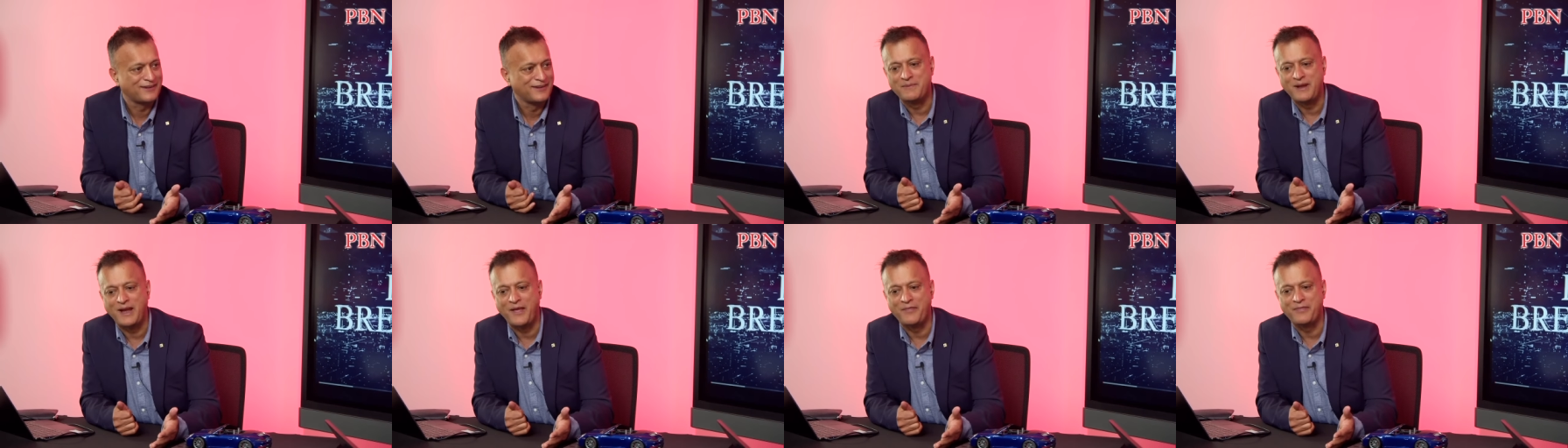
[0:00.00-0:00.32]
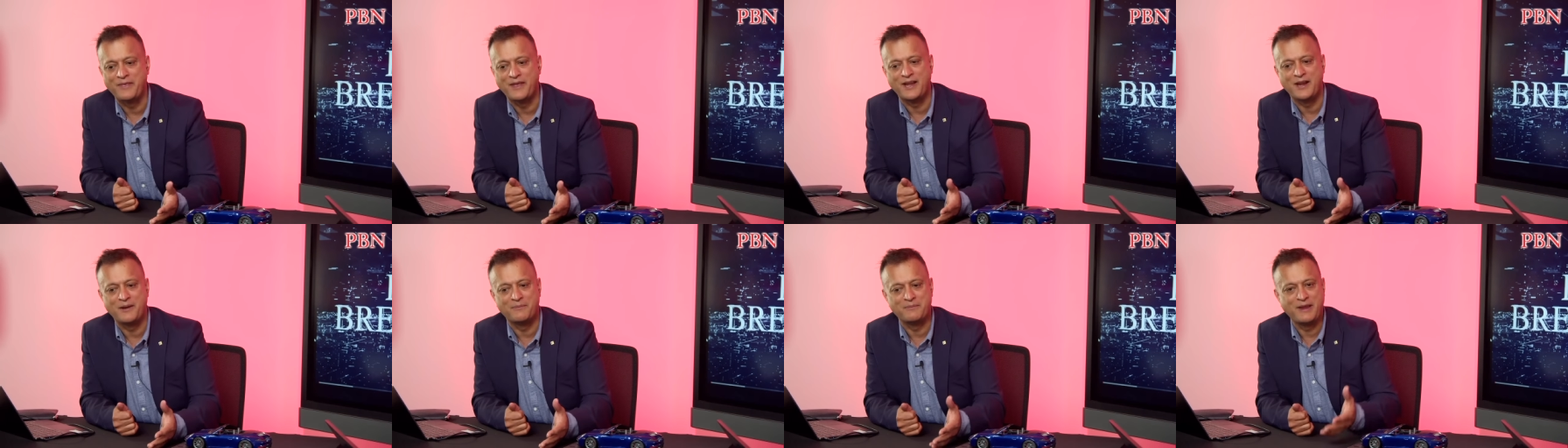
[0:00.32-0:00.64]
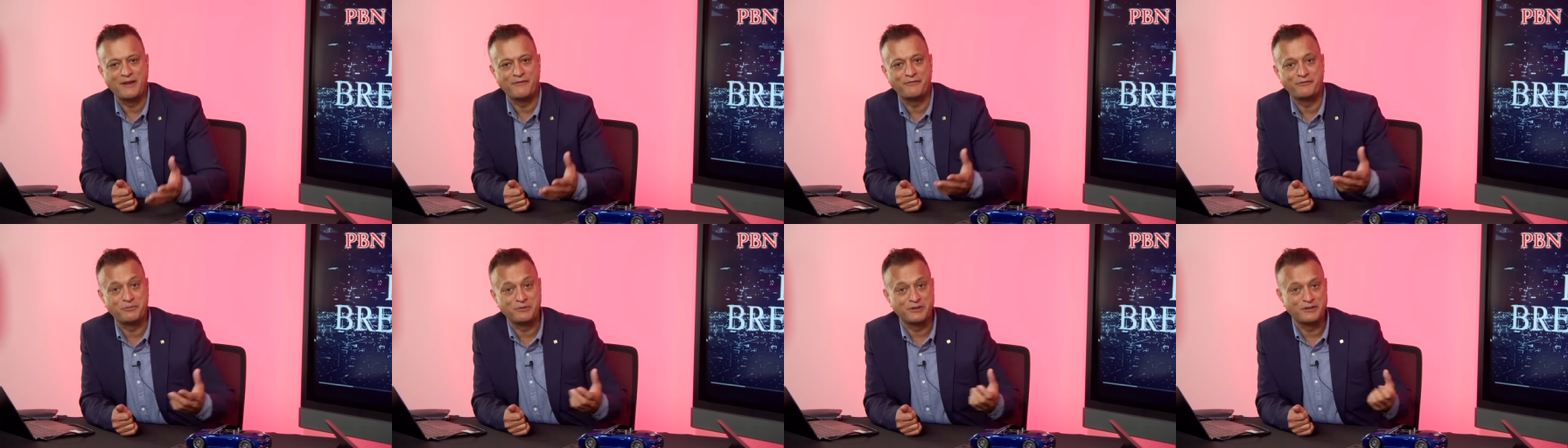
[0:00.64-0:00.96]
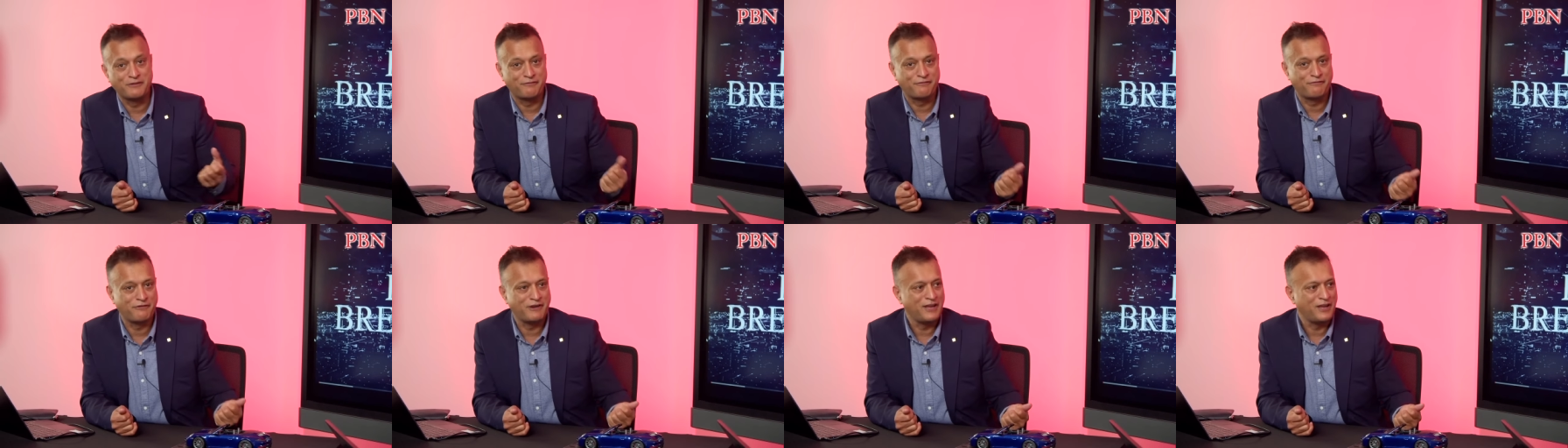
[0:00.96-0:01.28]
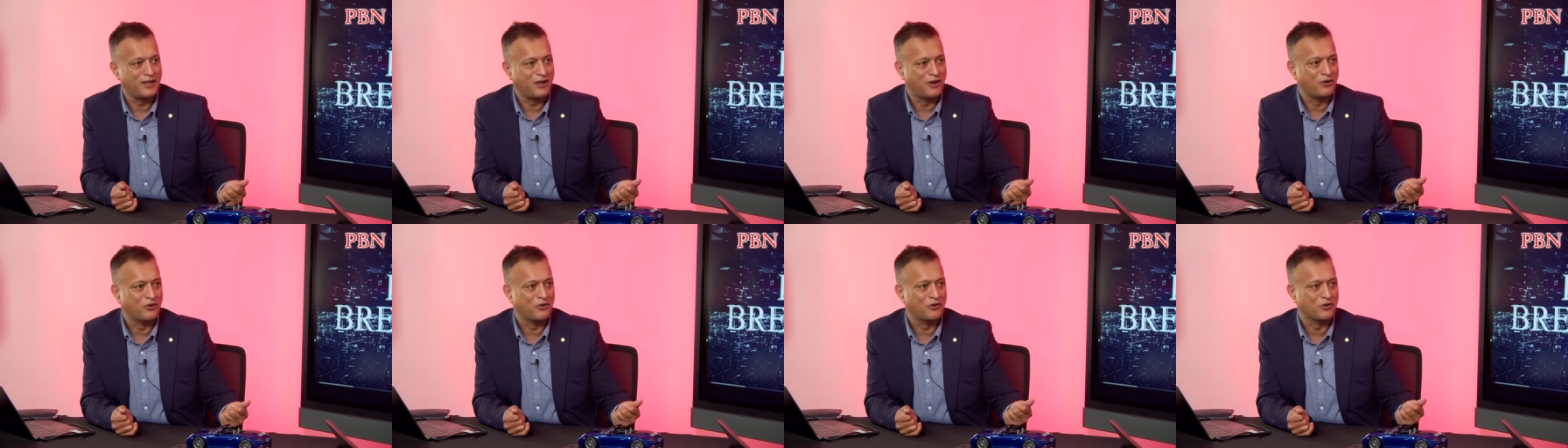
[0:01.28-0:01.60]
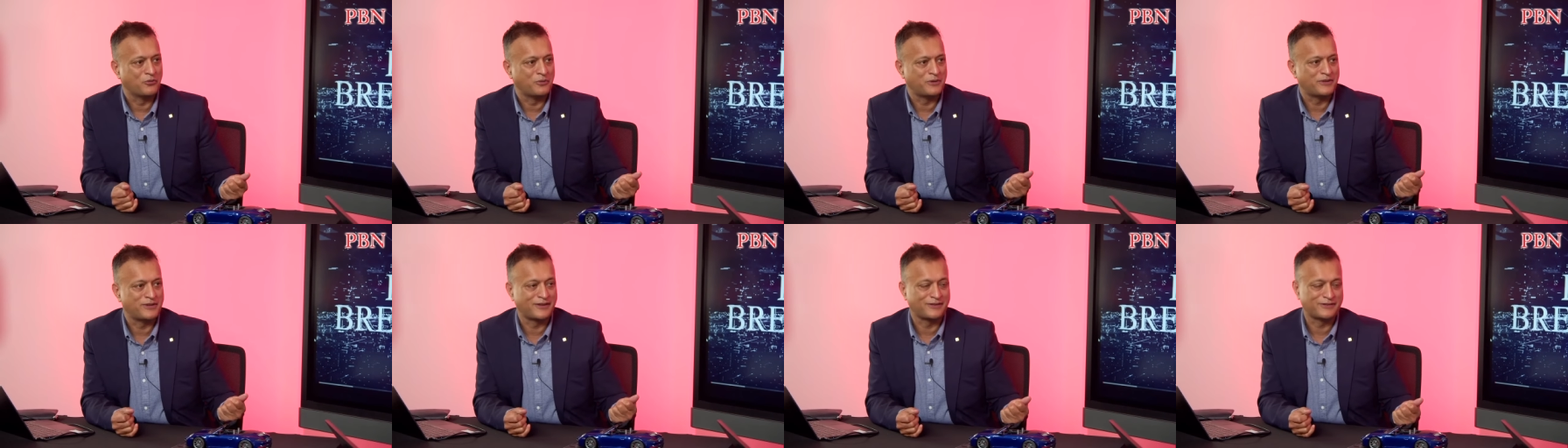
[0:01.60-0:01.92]
and then I'm left with the freehold,
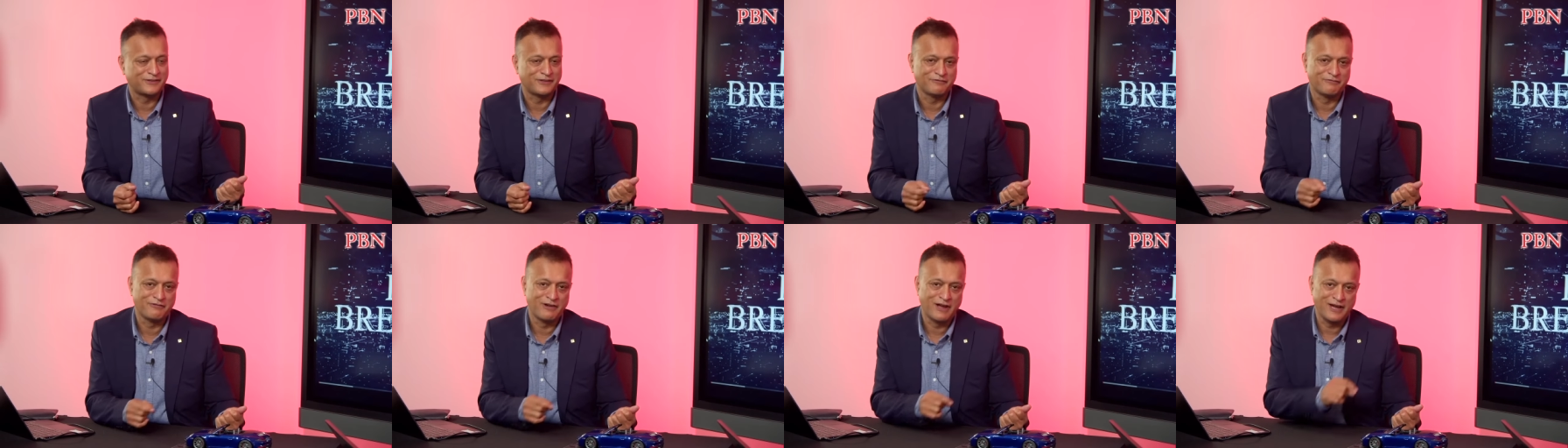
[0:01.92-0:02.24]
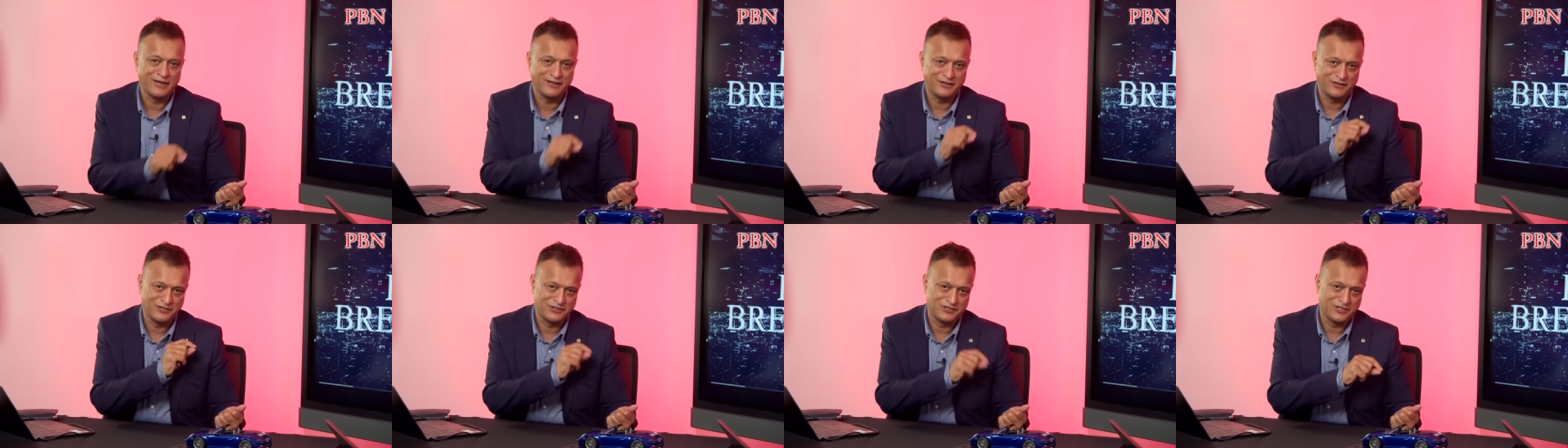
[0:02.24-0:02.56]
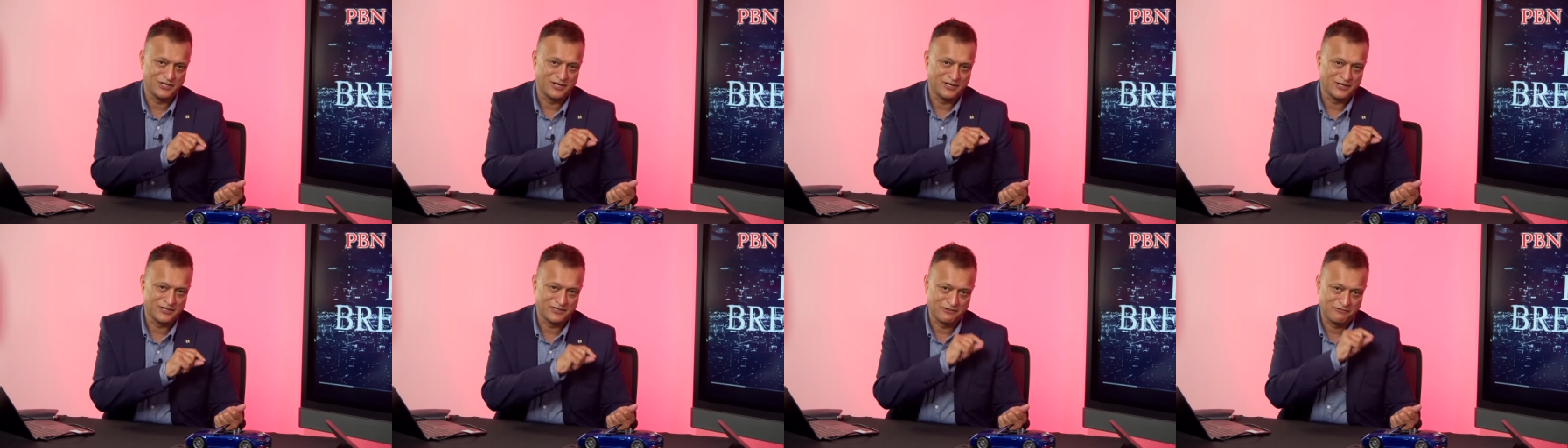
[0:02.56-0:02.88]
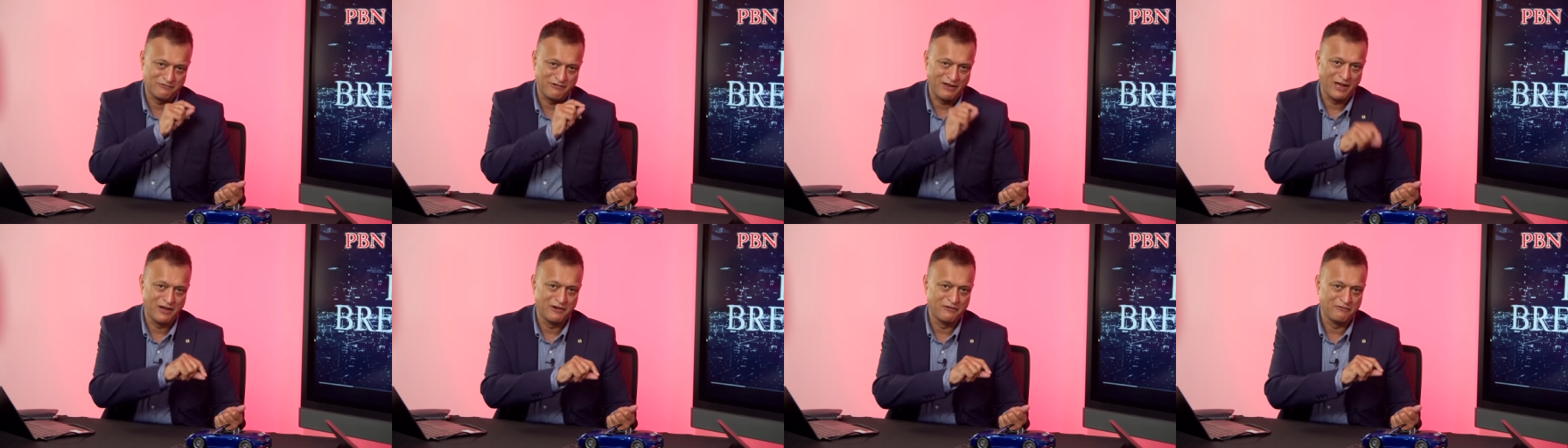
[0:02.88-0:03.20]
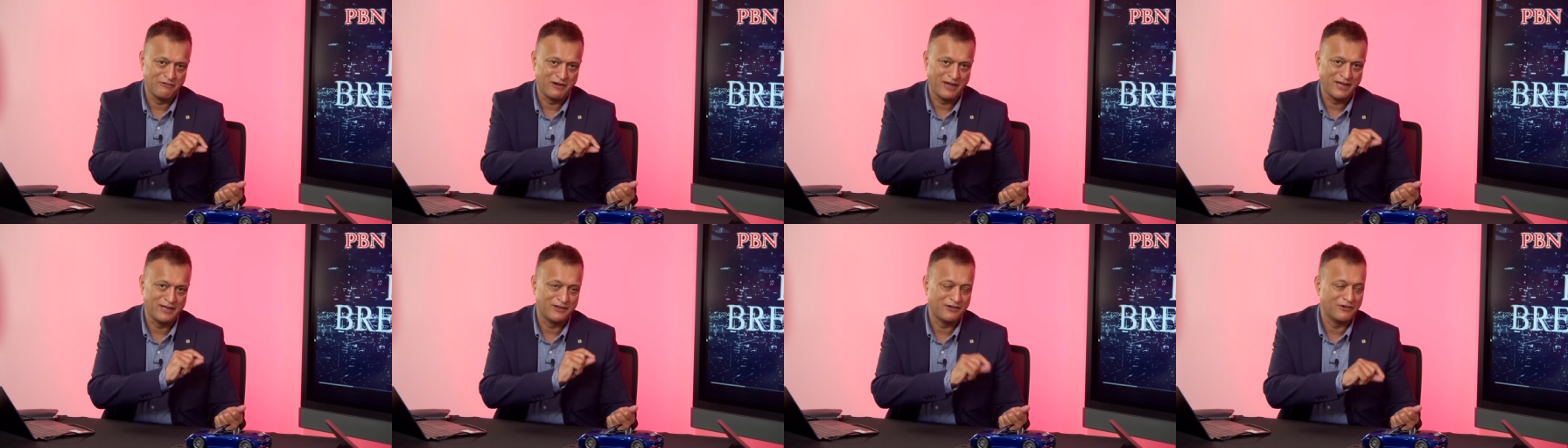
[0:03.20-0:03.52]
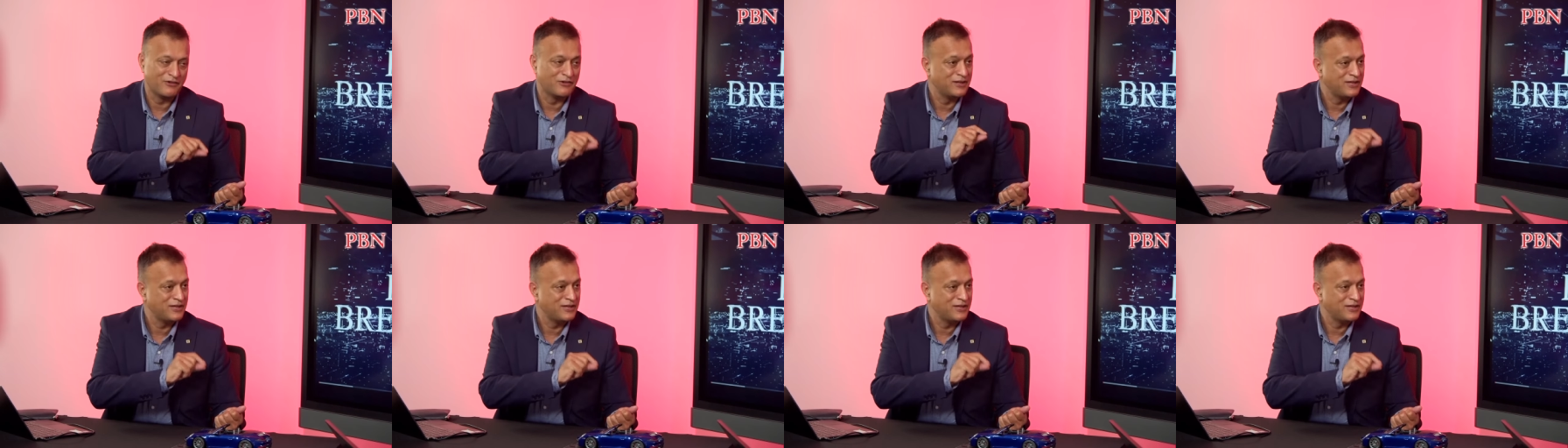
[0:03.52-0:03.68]
which has the right to charge ground rent on